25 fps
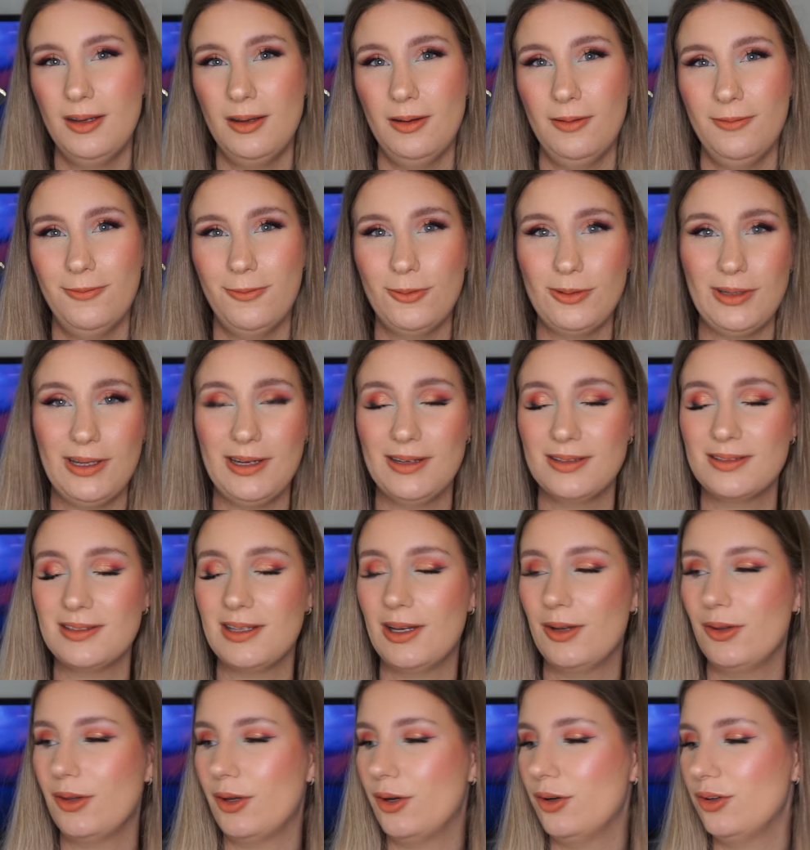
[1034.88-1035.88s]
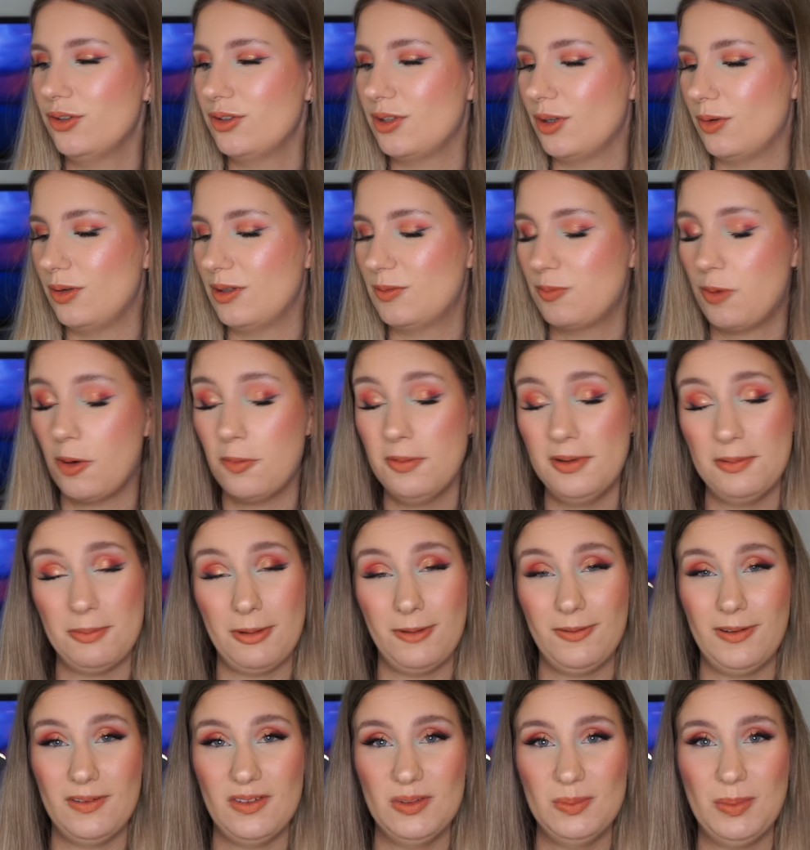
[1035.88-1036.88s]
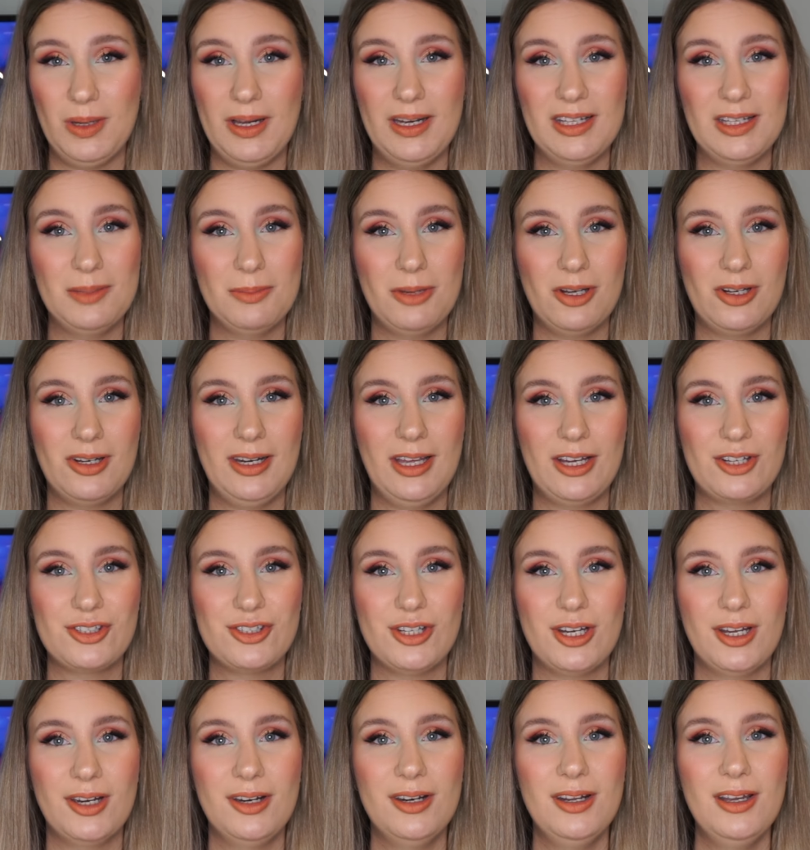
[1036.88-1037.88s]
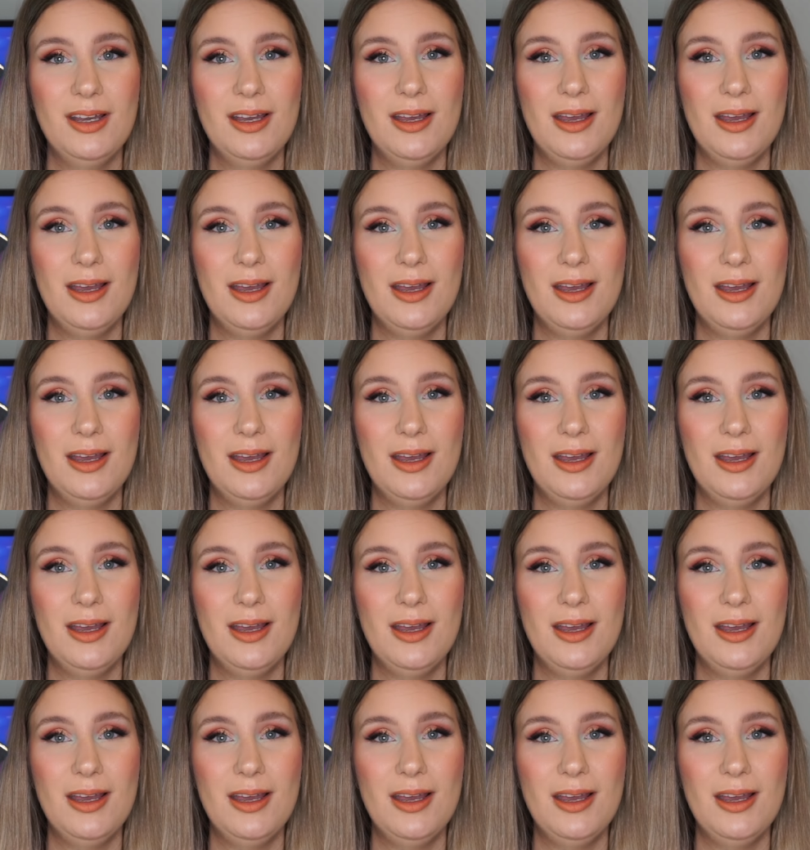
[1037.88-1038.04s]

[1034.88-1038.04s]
for years now though, so it's probably my favorite palette in my collection.